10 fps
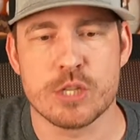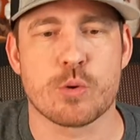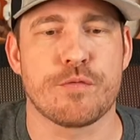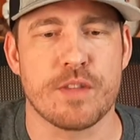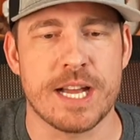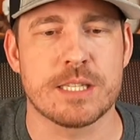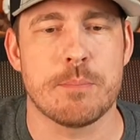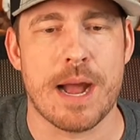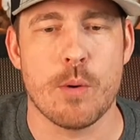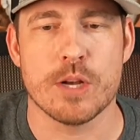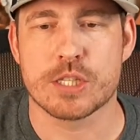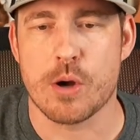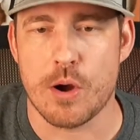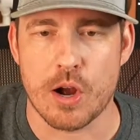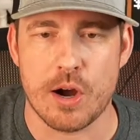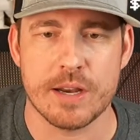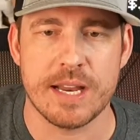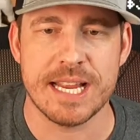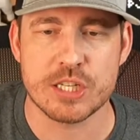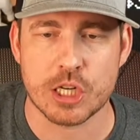is reflected by what's going on
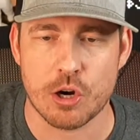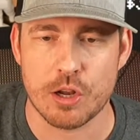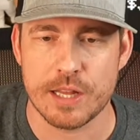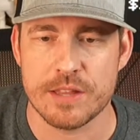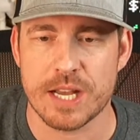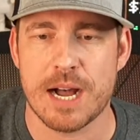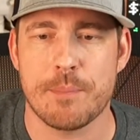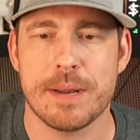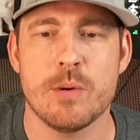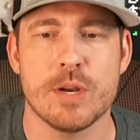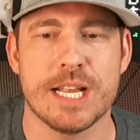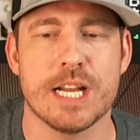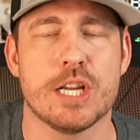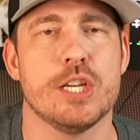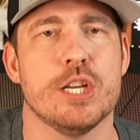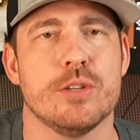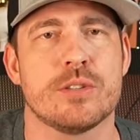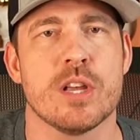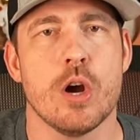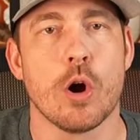internally in the company. When you get good
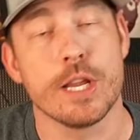news or